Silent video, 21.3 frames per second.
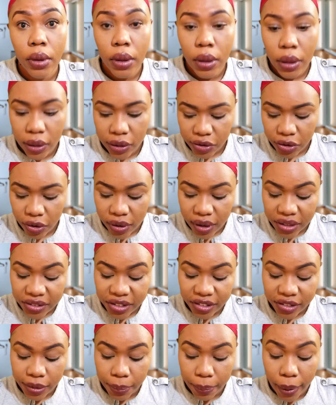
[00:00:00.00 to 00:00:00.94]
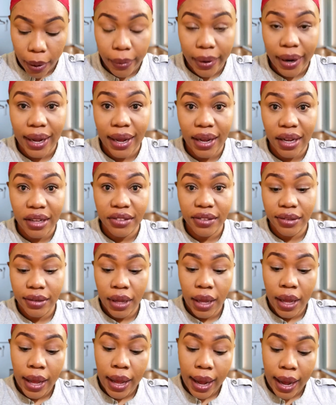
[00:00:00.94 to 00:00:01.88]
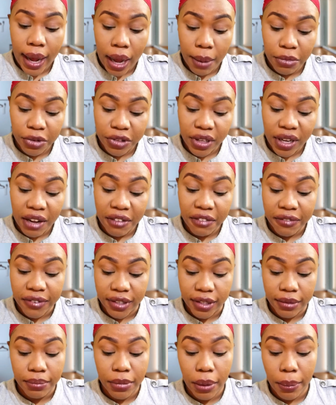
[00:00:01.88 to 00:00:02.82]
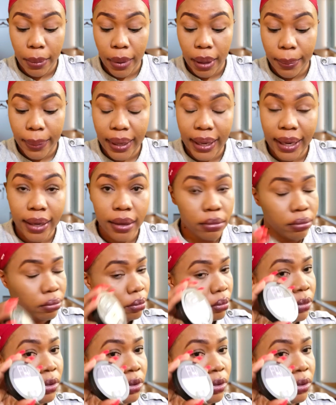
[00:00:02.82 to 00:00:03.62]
So next is the powder, guys. I'm using a Fit Me Maybelline.